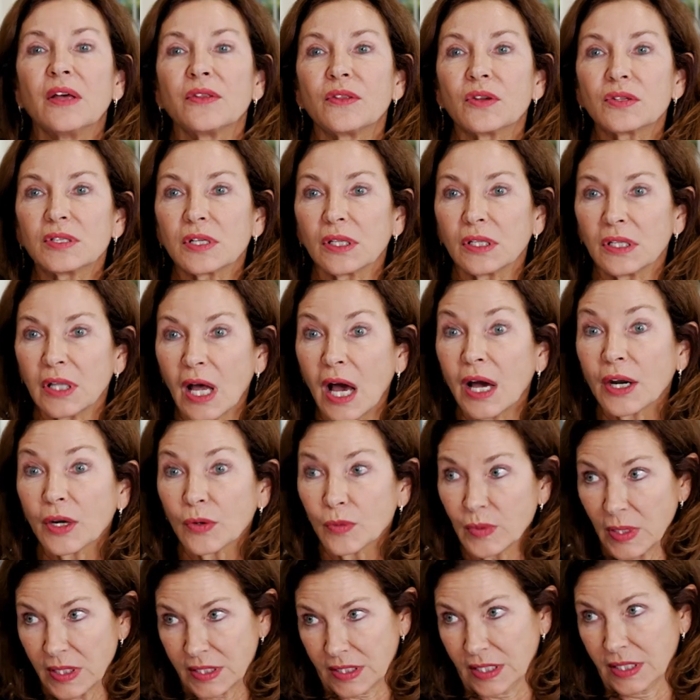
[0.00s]
There's a lot
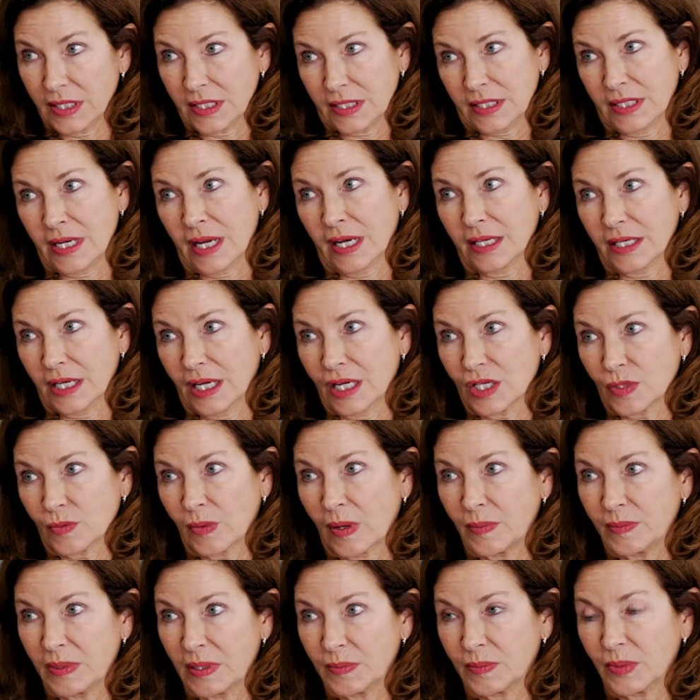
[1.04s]
of reasons nowadays
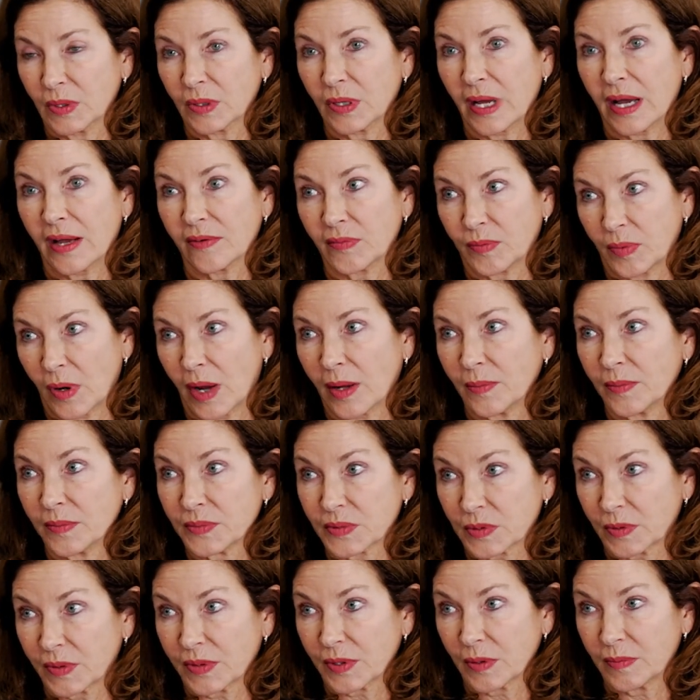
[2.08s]
why people have
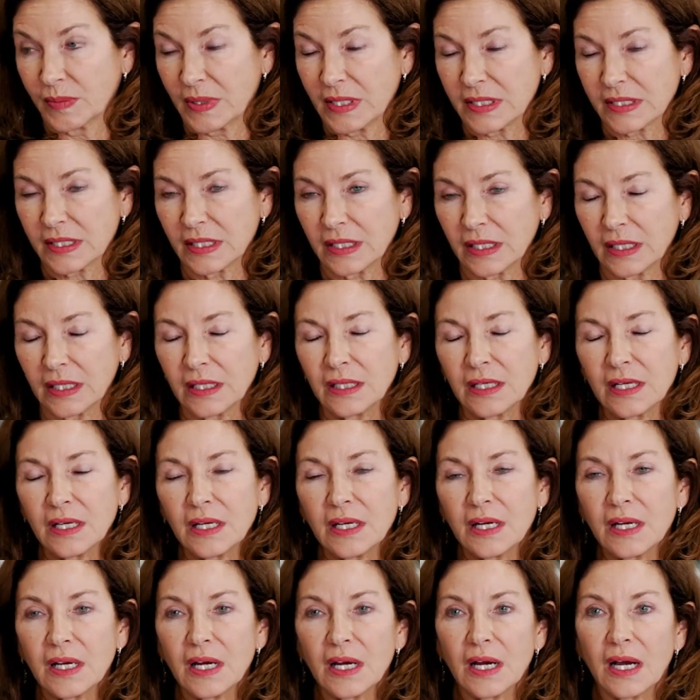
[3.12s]
problems with obesity.
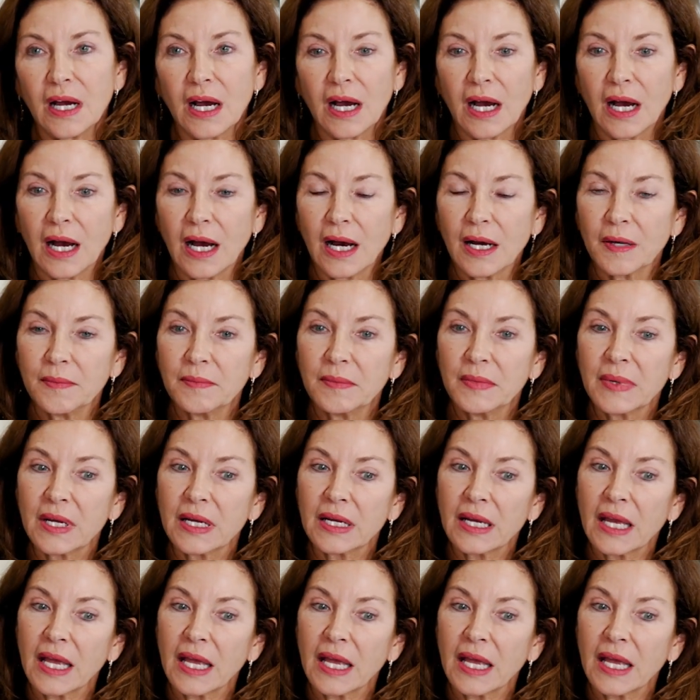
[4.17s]
And